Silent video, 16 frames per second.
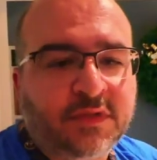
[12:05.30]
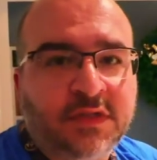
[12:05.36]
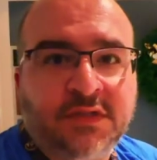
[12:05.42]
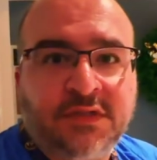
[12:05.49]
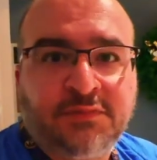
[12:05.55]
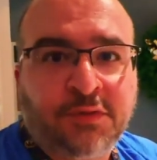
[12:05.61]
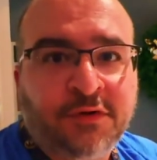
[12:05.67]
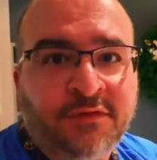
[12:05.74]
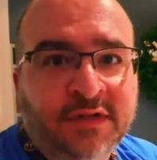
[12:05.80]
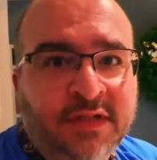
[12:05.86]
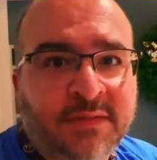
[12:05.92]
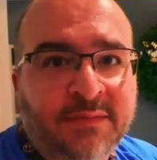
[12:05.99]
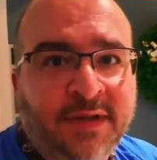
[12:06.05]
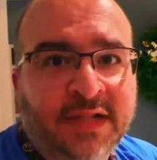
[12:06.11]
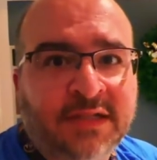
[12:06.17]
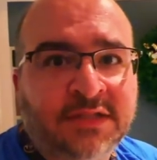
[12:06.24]
It's perfectly
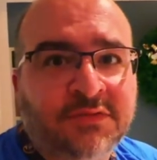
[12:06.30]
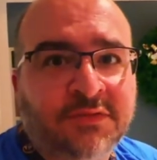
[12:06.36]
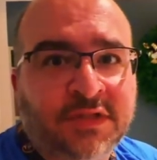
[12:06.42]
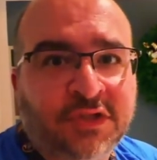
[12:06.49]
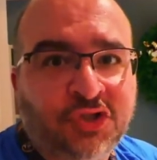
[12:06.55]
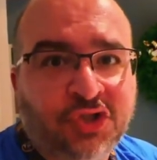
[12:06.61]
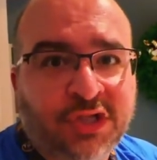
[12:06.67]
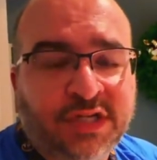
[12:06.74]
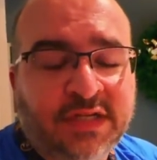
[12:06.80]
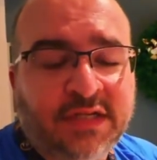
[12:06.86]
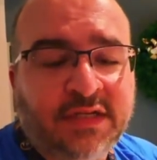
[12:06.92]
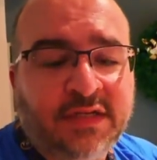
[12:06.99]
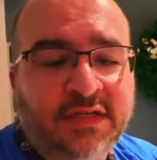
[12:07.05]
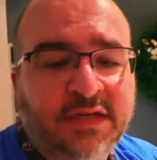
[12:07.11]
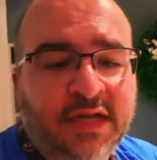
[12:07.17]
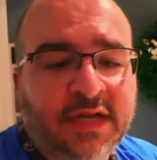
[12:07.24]
balanced with the gin
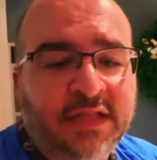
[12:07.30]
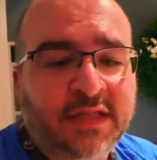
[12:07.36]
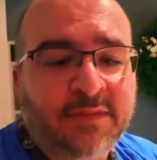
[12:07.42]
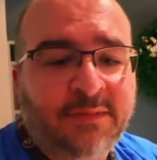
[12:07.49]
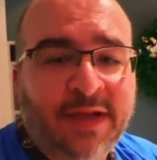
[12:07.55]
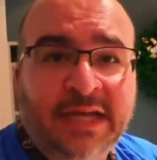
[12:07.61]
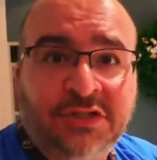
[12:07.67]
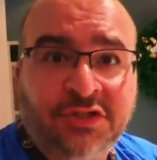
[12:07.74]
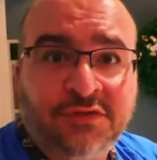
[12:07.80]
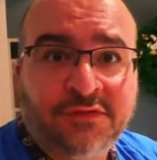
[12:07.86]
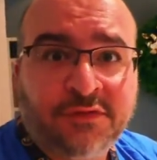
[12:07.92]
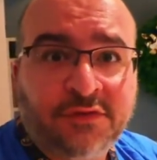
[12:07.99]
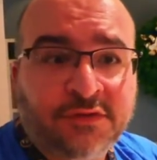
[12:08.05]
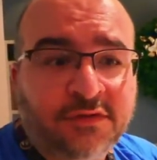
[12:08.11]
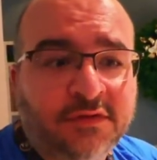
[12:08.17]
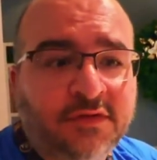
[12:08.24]
and the passion
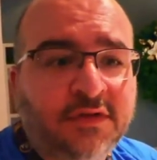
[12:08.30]
fruit.